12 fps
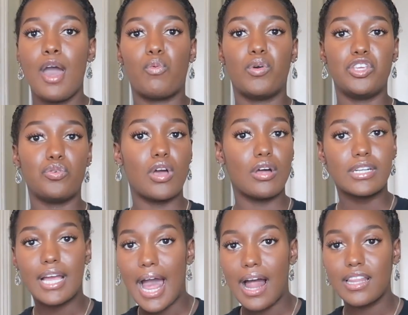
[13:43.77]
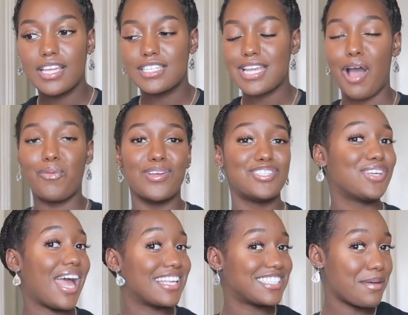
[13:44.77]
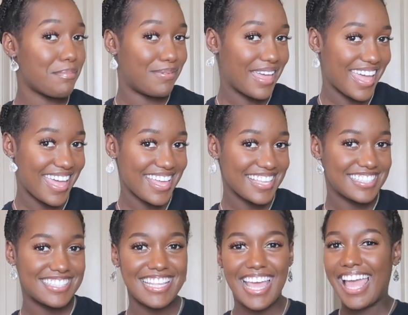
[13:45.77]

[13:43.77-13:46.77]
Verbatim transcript: when you go to college. I wish you guys the best.